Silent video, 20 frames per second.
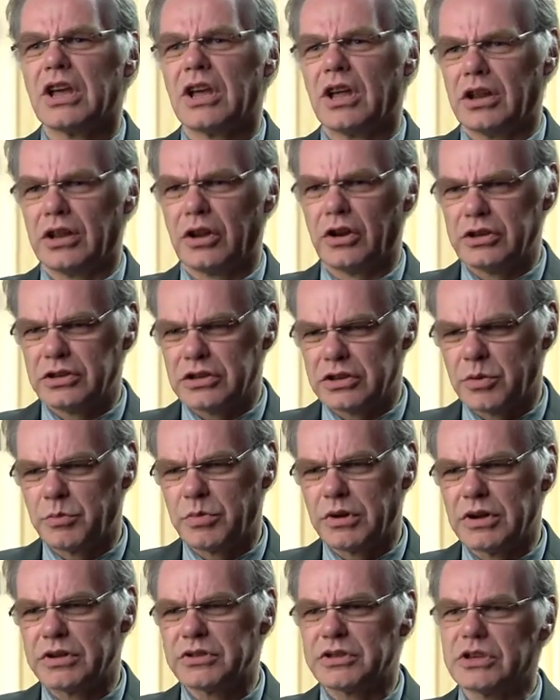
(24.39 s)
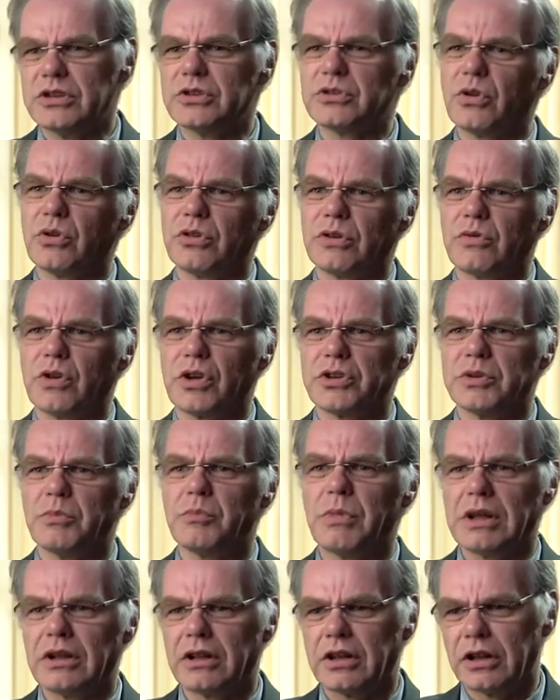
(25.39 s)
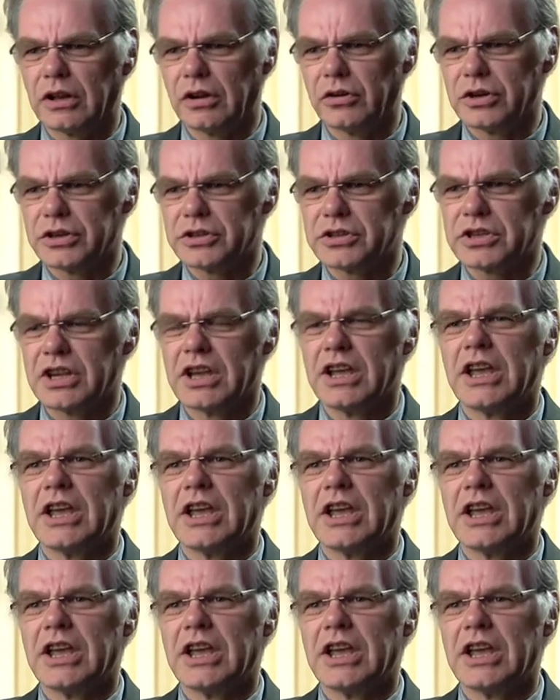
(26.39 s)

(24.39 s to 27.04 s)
learning disabilities, or they've got a mental illness,